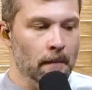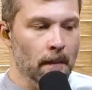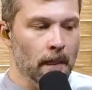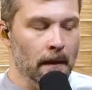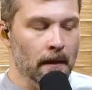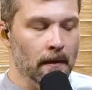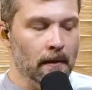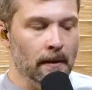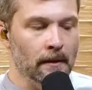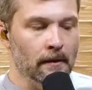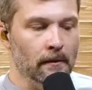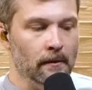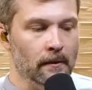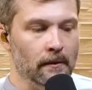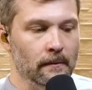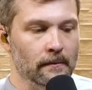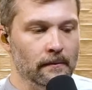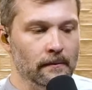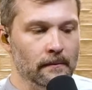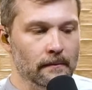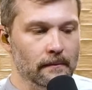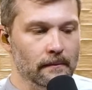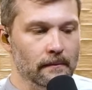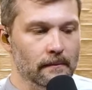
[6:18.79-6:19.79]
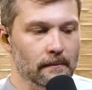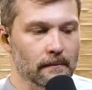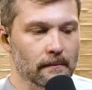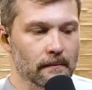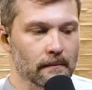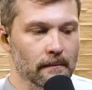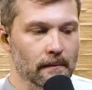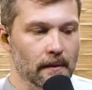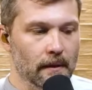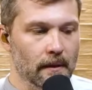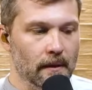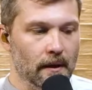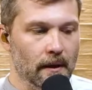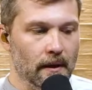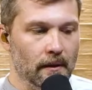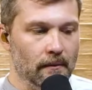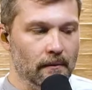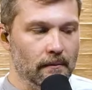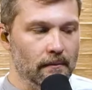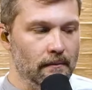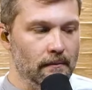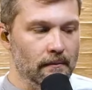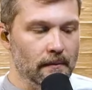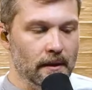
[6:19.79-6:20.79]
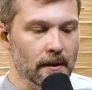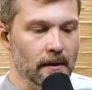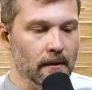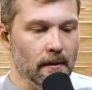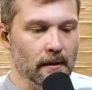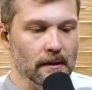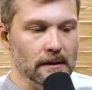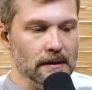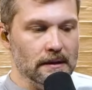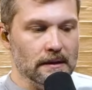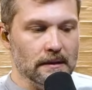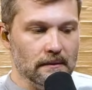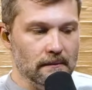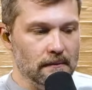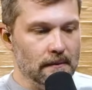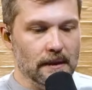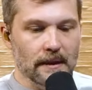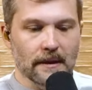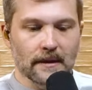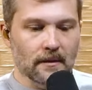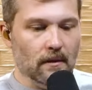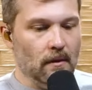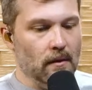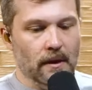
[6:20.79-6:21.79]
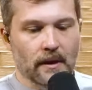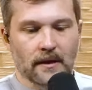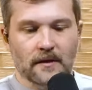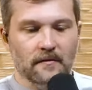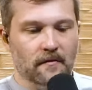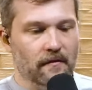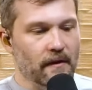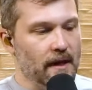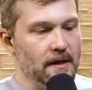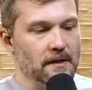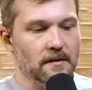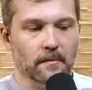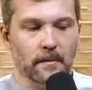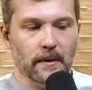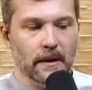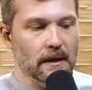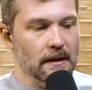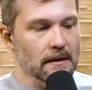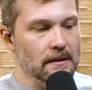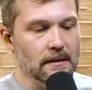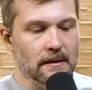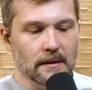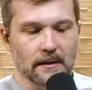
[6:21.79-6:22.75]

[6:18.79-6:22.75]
you know, I don't, I don't, you know, I just it's it's fast paced.